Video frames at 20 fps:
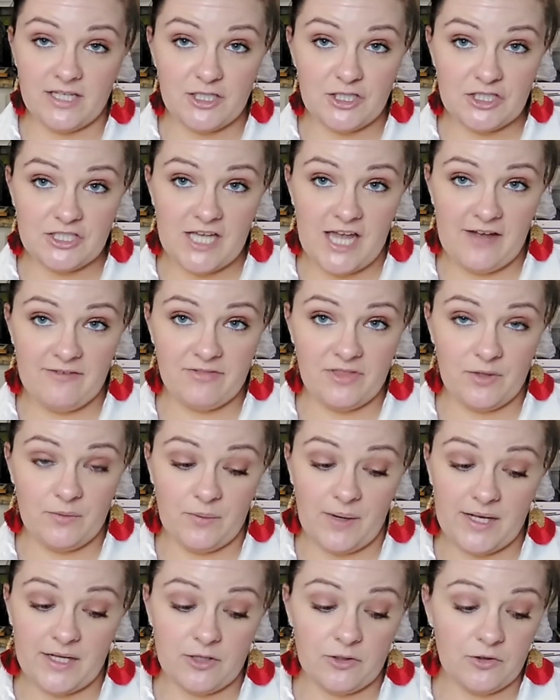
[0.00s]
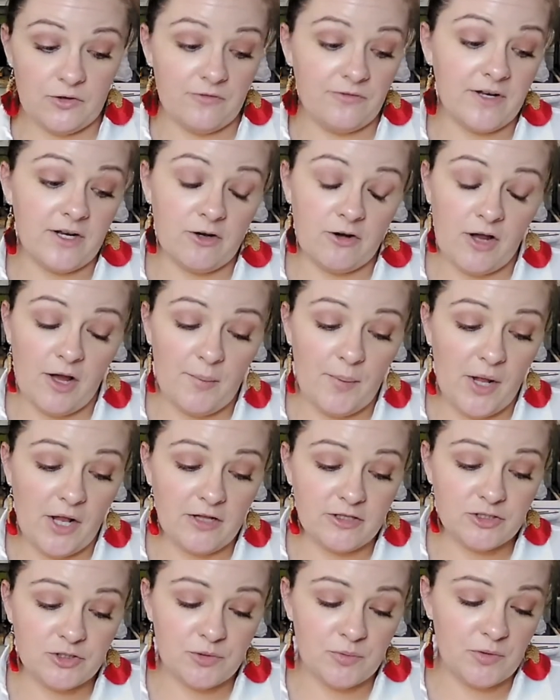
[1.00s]
They just have the regular fingernail
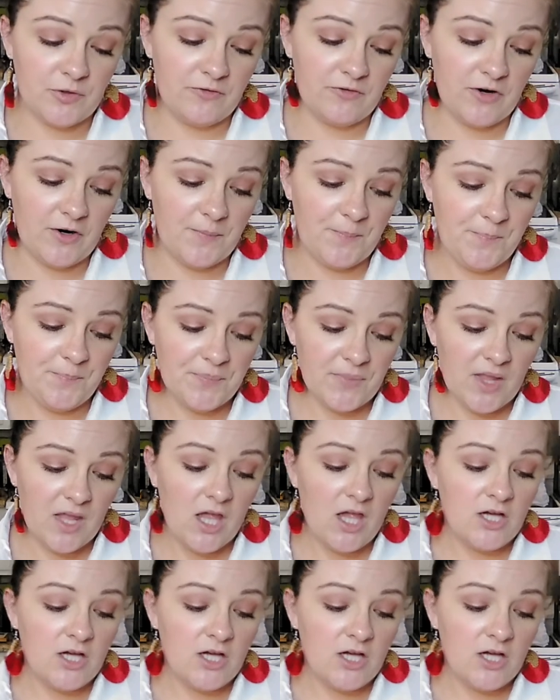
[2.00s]
polish remover.